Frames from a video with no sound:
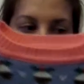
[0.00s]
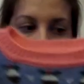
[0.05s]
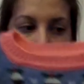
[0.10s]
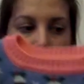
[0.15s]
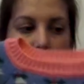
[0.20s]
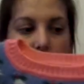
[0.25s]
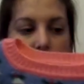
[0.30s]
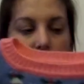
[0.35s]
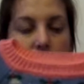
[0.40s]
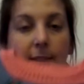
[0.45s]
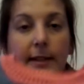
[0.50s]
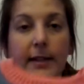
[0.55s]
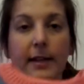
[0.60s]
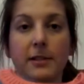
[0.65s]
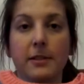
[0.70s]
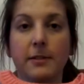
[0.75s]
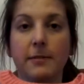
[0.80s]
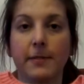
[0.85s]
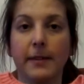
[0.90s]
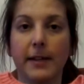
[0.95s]
So this is
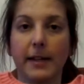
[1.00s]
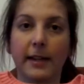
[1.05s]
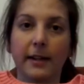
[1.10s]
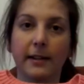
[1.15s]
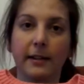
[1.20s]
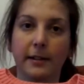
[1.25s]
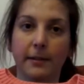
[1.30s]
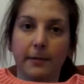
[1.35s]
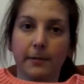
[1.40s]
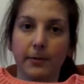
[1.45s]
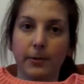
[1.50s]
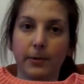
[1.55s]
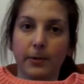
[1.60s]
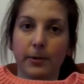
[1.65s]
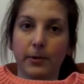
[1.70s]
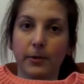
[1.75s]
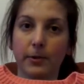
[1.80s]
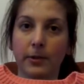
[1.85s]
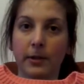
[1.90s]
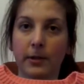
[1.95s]
actually for Edith
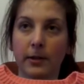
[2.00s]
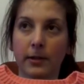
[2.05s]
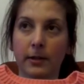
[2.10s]
for